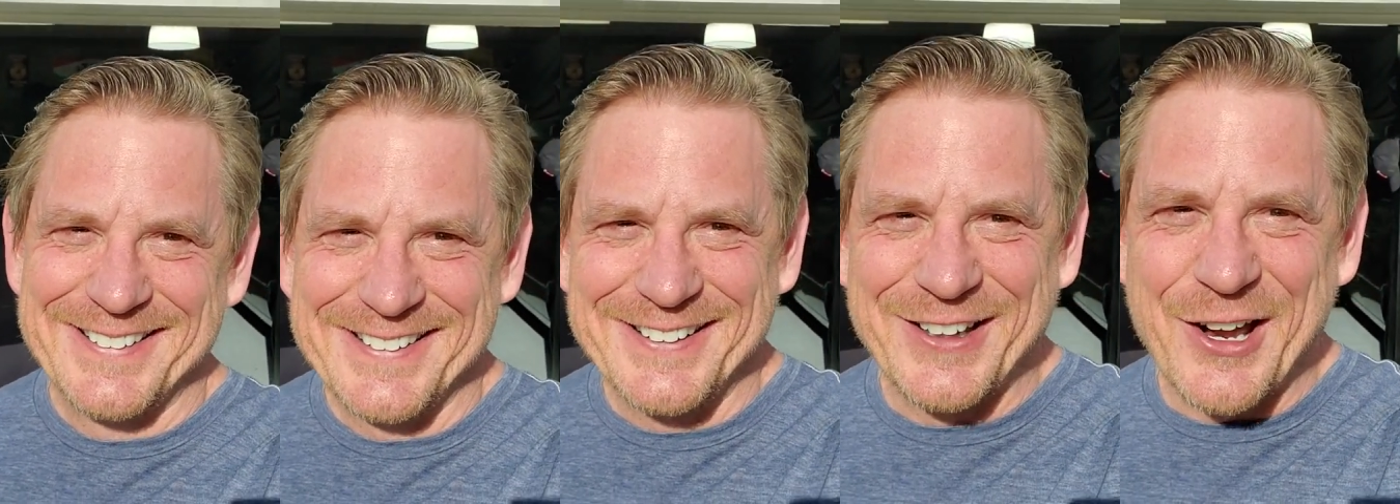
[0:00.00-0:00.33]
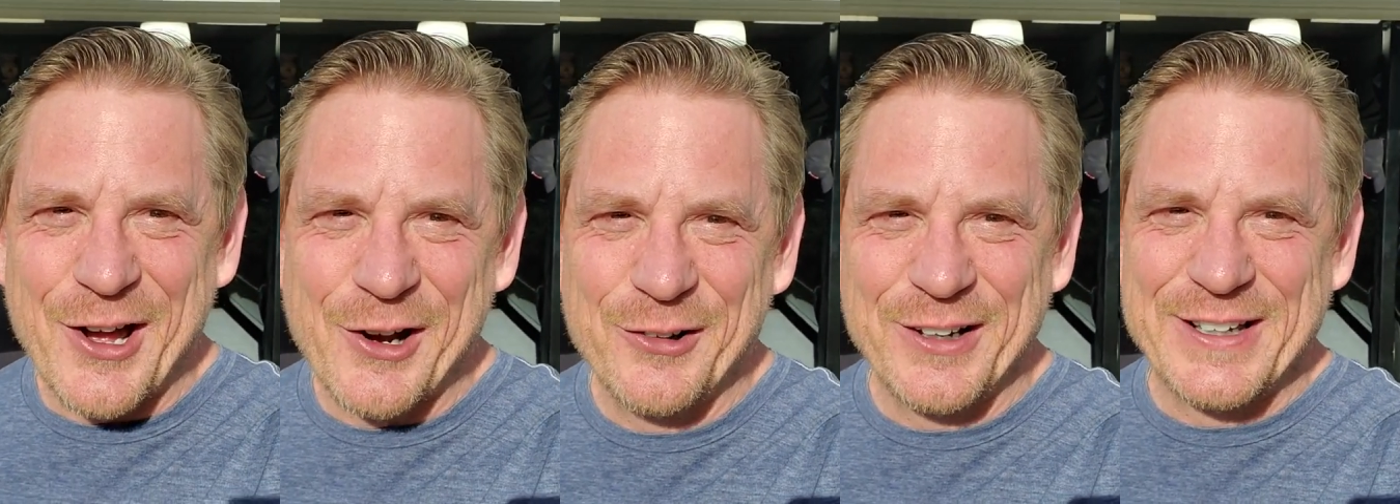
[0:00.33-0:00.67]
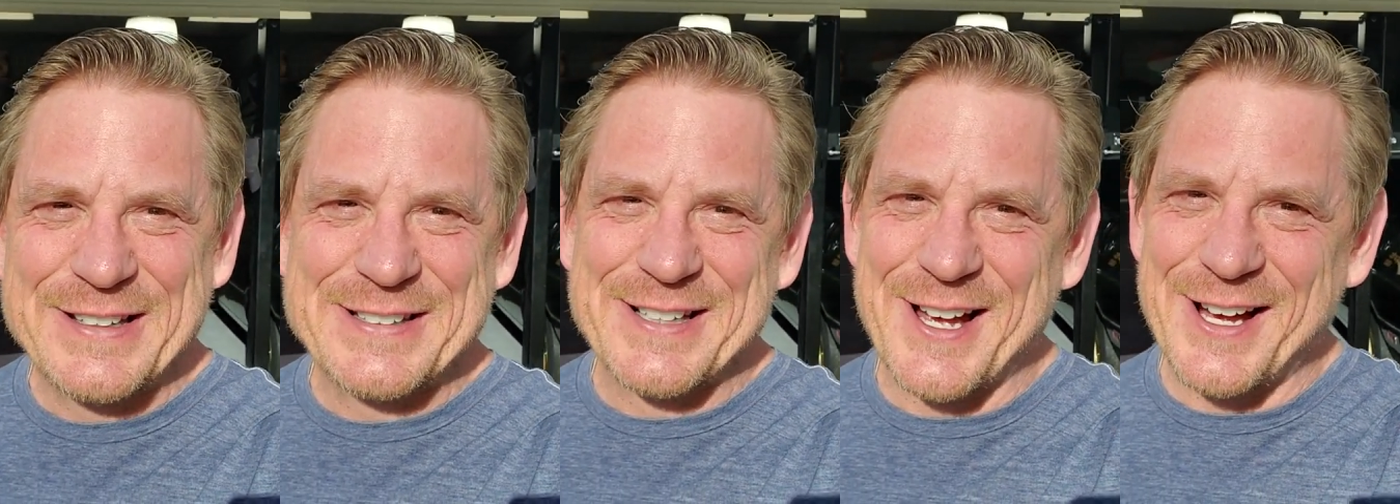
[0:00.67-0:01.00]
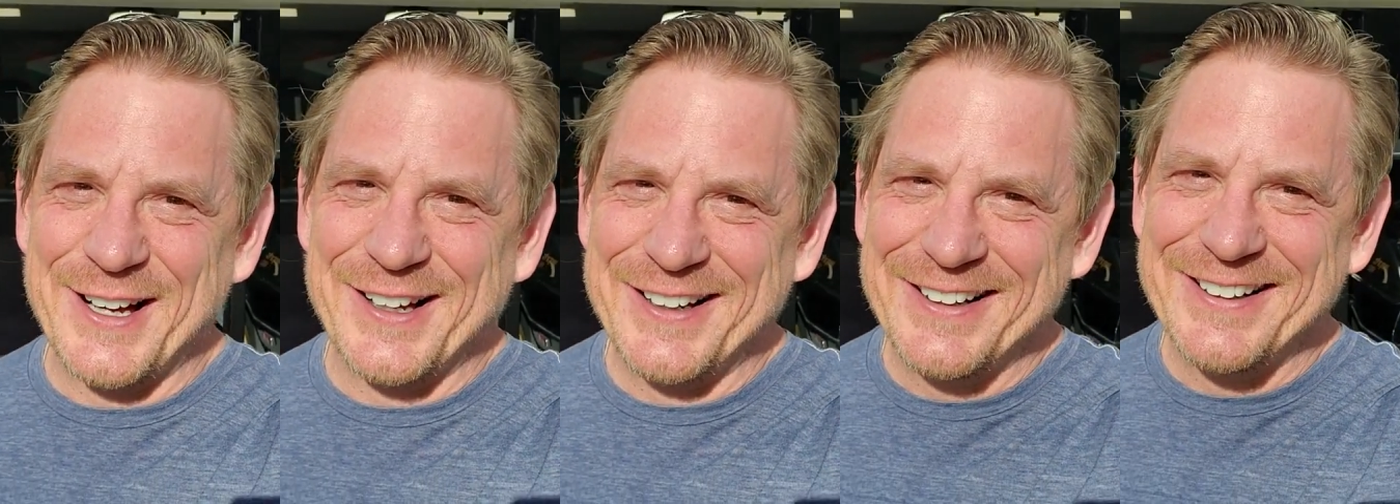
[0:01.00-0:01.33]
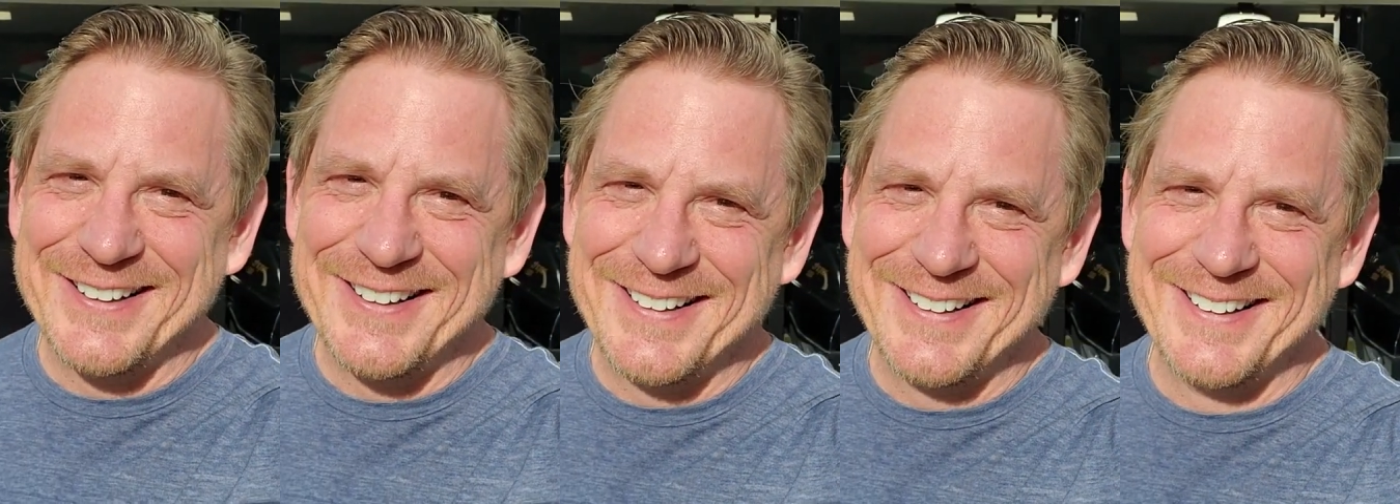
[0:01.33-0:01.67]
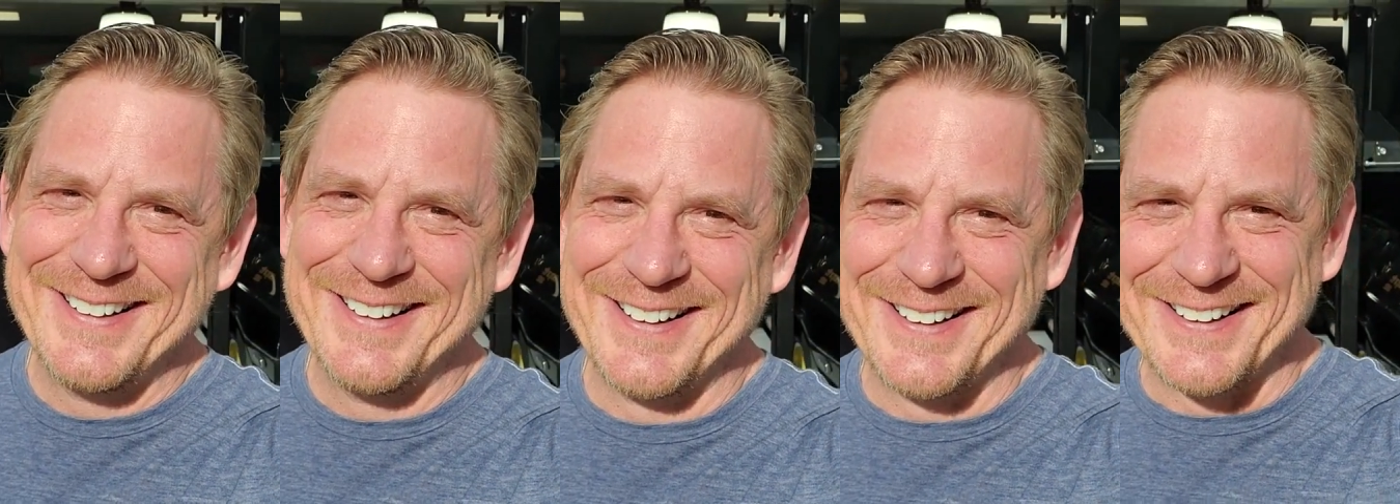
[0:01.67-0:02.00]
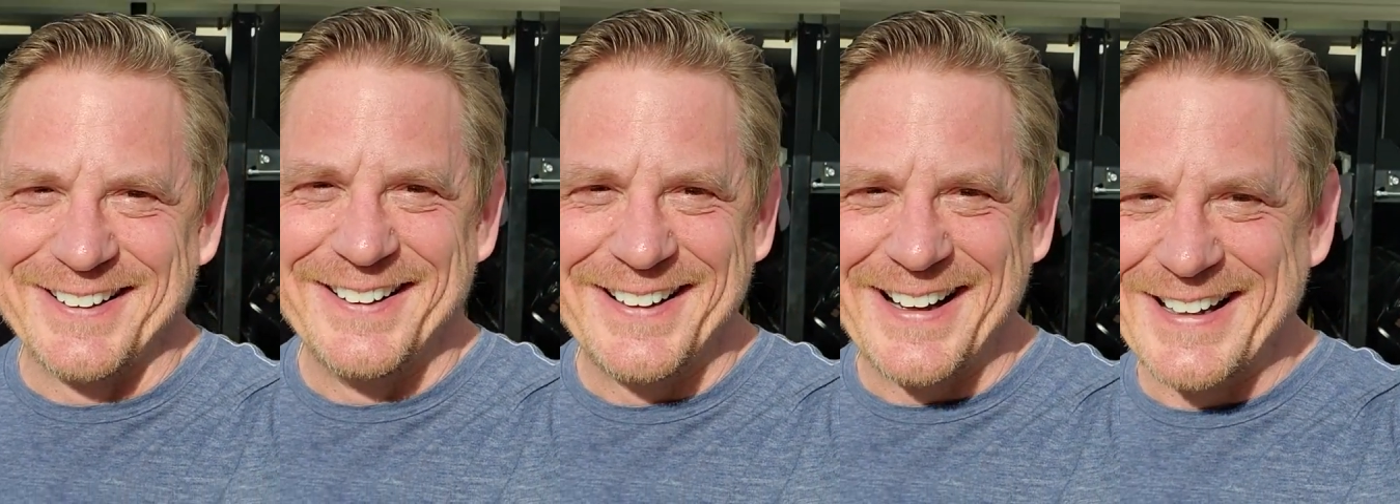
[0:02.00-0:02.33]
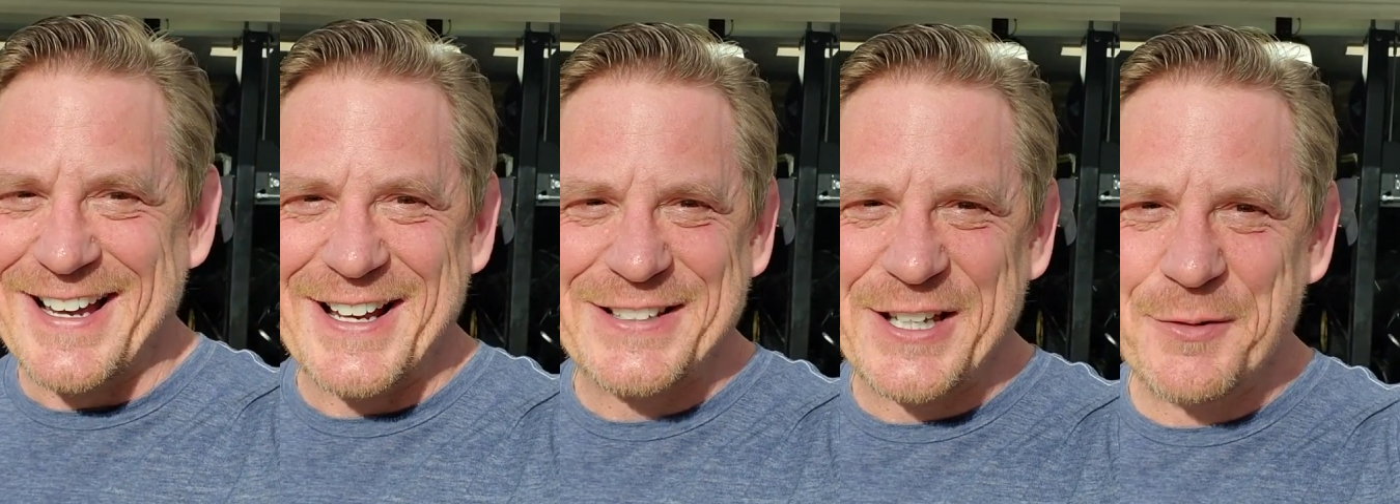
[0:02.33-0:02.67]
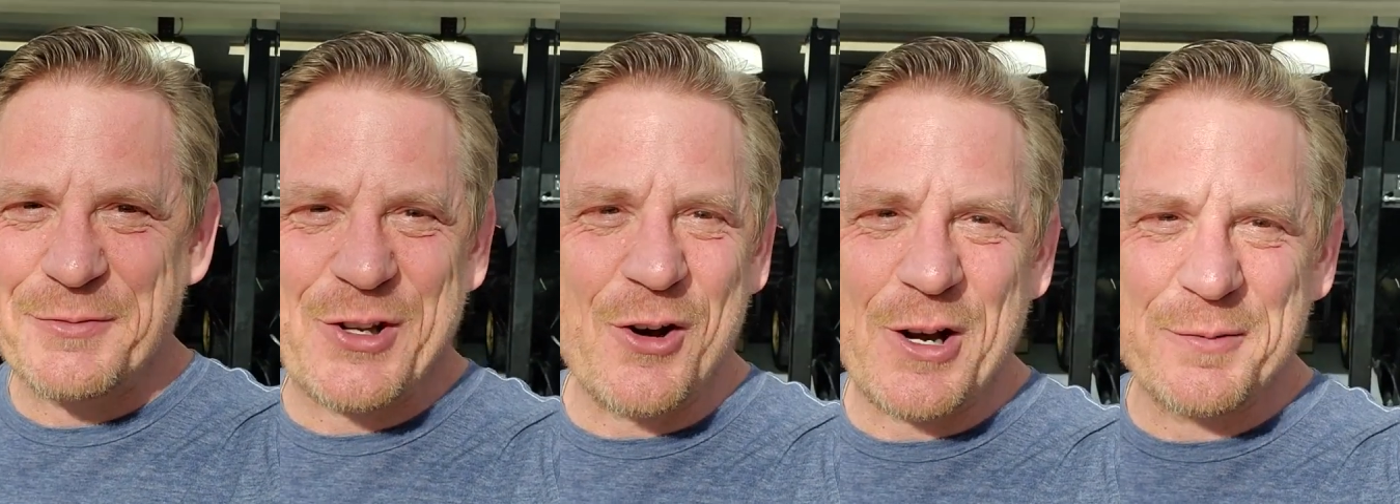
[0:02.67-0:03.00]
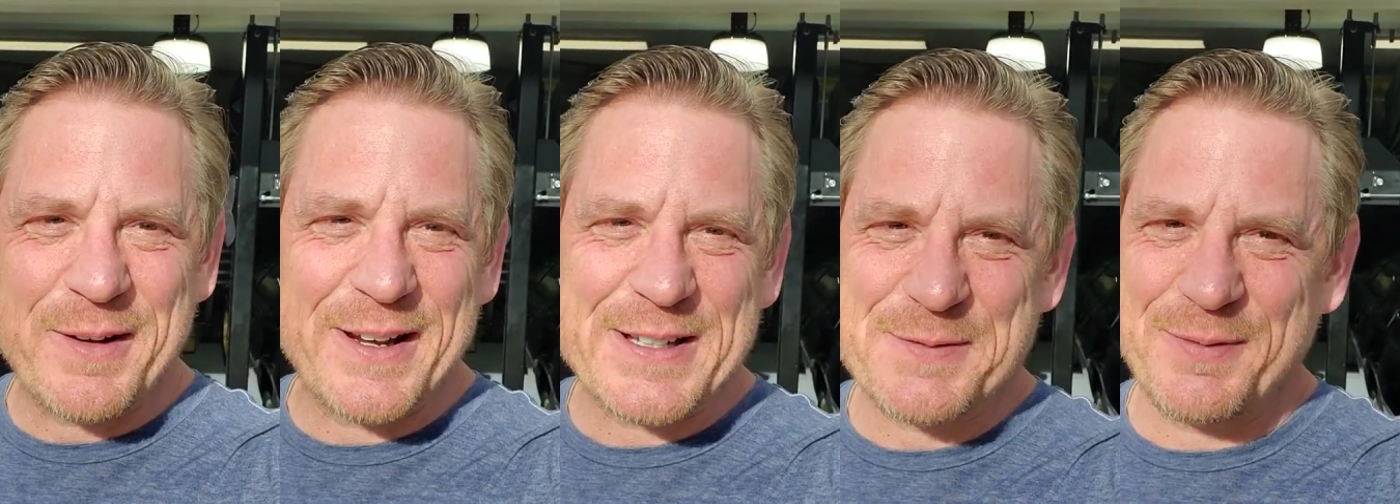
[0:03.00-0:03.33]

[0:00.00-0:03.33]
You know, I gotta say I'm sorry, man.